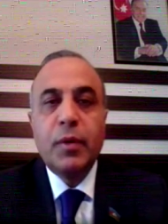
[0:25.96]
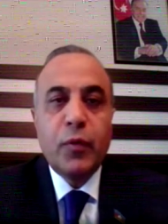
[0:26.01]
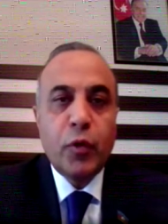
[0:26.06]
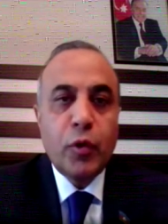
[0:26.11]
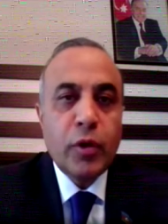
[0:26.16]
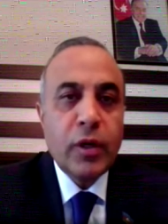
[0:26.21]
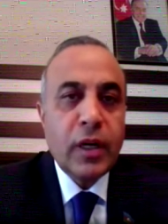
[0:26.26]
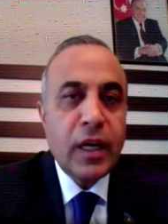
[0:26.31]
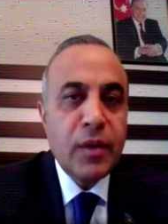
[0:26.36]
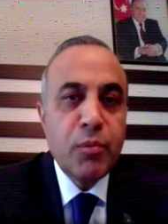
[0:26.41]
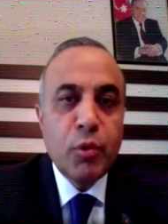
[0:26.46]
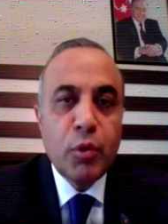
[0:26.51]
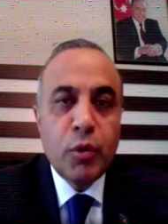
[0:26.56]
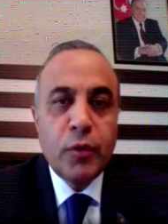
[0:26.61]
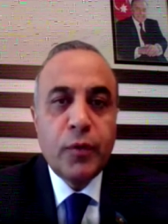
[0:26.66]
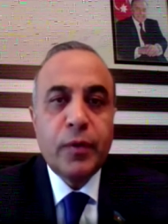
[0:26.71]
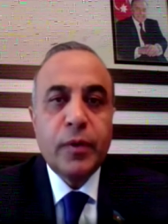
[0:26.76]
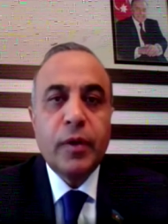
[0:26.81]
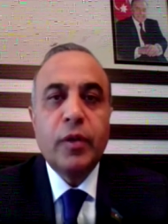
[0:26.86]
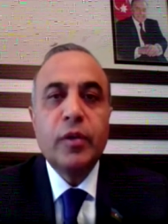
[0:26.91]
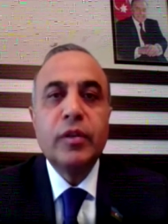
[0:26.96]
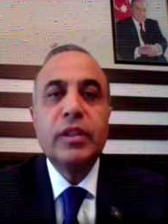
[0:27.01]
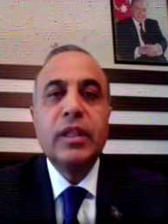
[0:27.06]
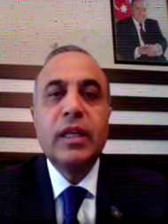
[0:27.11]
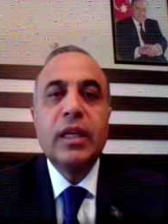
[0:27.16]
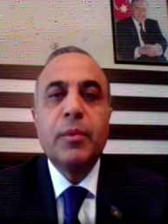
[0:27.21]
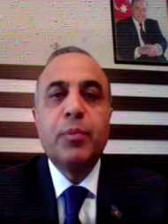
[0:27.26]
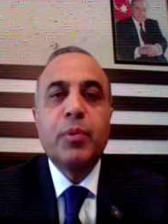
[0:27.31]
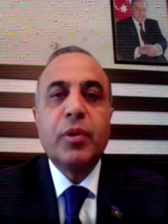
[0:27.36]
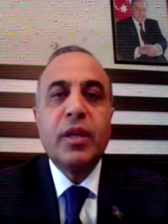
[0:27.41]
Before I move on
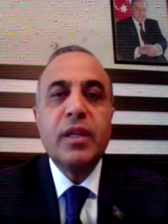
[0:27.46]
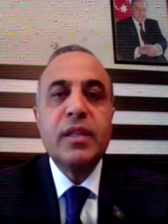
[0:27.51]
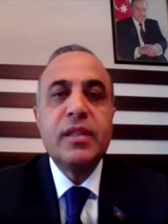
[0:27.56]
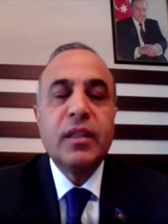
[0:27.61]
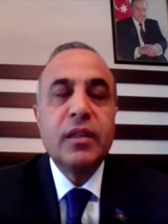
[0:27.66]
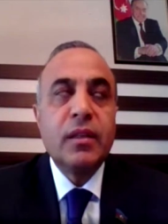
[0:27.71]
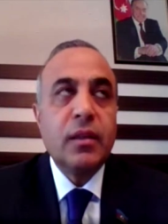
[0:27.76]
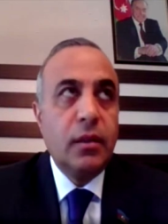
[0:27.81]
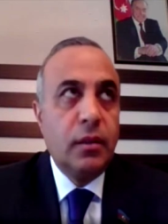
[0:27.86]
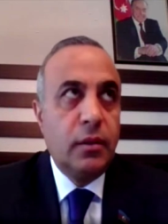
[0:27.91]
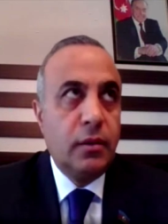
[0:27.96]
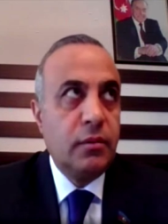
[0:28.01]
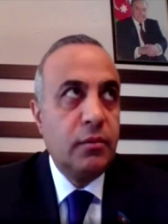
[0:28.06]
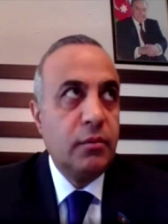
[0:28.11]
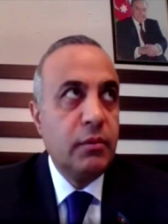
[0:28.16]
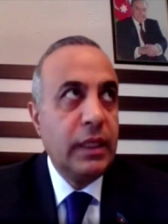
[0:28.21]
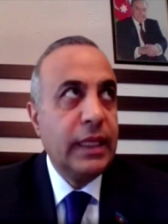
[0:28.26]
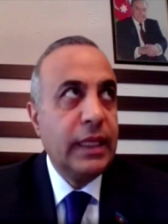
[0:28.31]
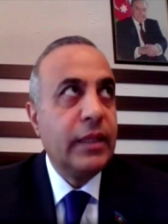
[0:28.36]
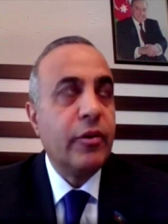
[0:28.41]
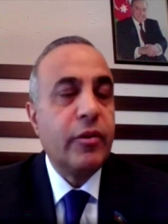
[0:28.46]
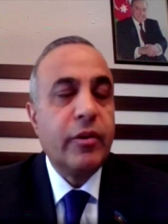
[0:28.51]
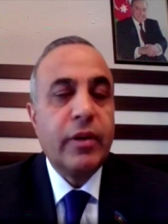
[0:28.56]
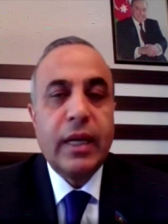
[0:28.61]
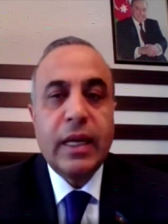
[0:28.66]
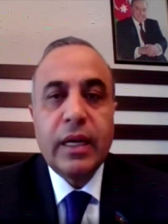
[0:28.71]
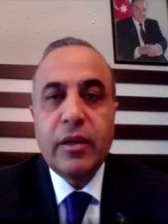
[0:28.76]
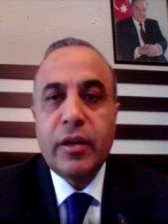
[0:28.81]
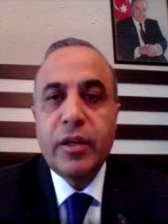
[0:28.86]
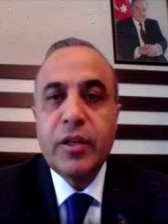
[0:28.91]
the present
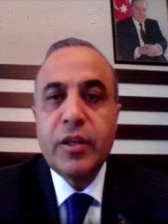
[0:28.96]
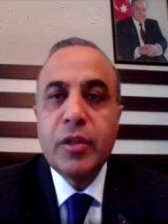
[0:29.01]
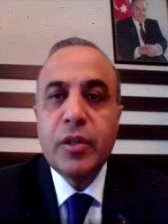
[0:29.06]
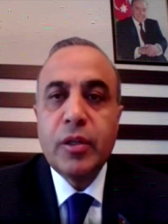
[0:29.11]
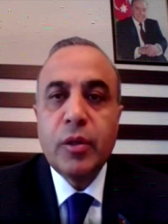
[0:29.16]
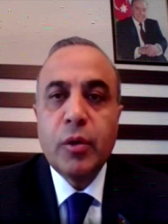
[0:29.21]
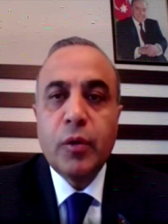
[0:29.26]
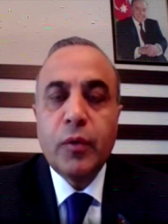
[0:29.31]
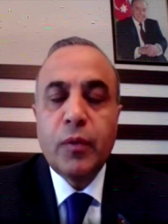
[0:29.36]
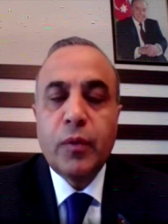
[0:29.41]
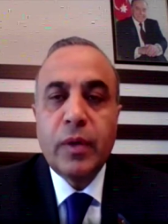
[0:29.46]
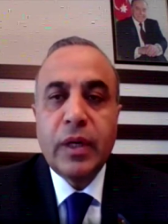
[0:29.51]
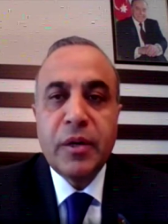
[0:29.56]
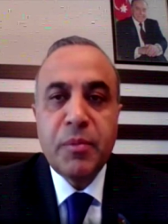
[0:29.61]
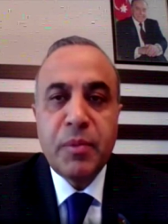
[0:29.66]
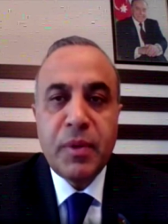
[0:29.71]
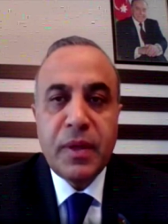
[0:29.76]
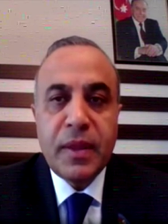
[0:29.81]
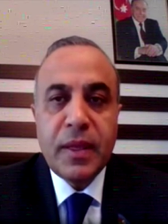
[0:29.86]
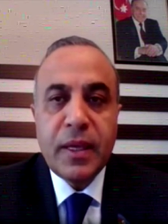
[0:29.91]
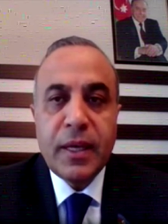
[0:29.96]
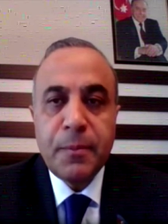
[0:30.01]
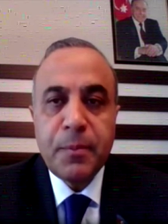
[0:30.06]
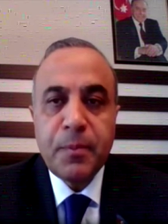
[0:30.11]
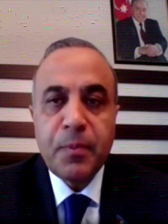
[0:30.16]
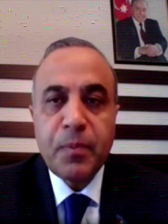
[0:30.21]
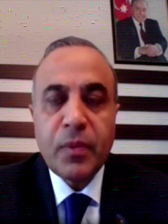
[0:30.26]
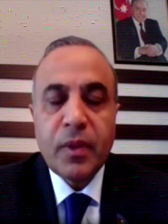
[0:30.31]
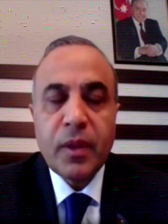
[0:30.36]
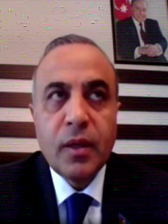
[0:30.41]
military aggression of
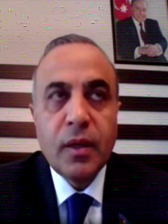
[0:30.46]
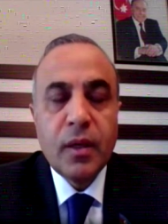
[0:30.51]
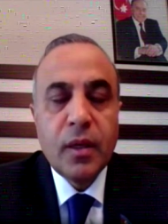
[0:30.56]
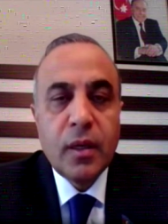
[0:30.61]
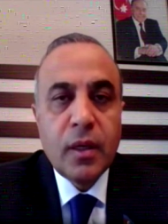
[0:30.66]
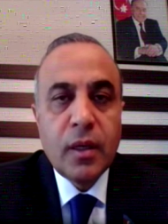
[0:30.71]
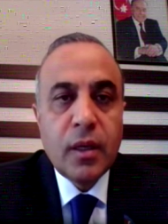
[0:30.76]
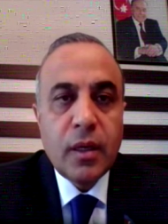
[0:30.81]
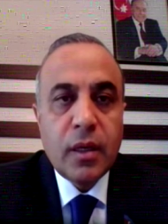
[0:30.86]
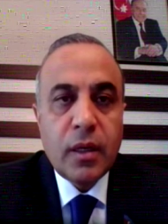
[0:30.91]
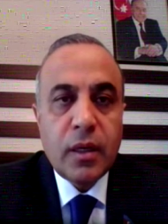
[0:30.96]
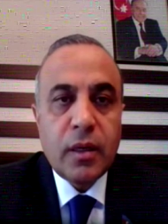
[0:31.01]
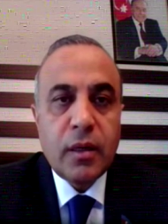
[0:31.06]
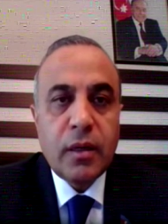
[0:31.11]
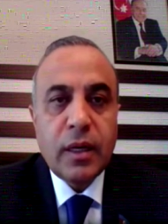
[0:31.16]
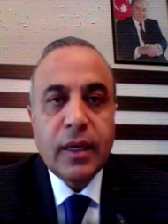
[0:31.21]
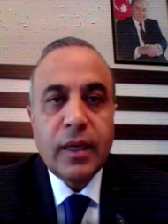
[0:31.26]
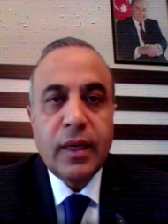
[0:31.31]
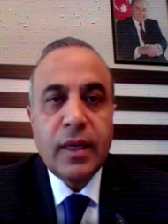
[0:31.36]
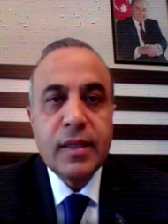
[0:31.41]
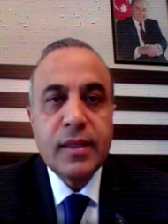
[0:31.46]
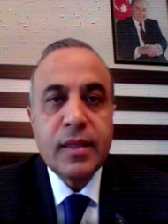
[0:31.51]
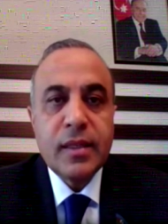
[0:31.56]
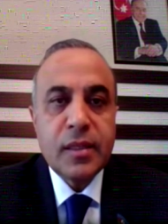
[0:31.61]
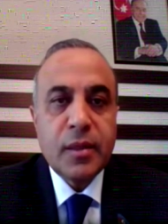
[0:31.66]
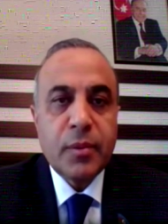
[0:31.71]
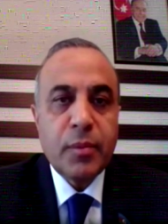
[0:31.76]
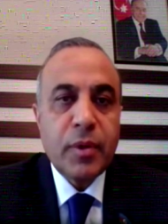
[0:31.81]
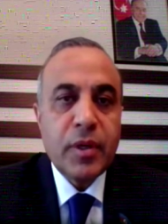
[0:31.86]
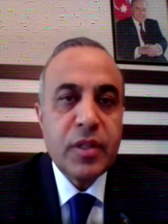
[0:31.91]
Armenia against
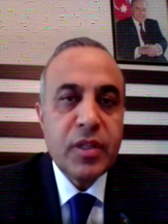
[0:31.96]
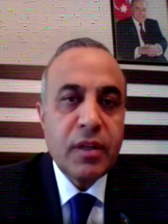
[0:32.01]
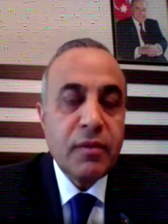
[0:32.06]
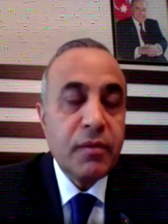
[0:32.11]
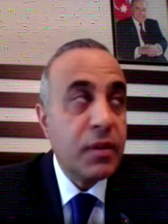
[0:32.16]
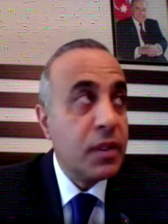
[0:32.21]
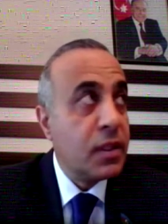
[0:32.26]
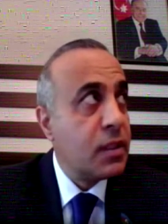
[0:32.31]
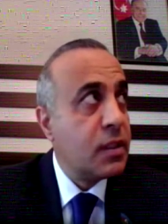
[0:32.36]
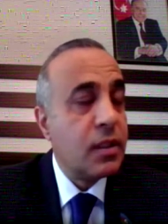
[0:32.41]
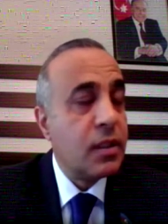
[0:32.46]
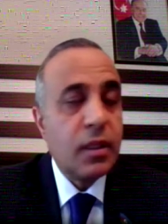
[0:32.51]
Azerbaijan,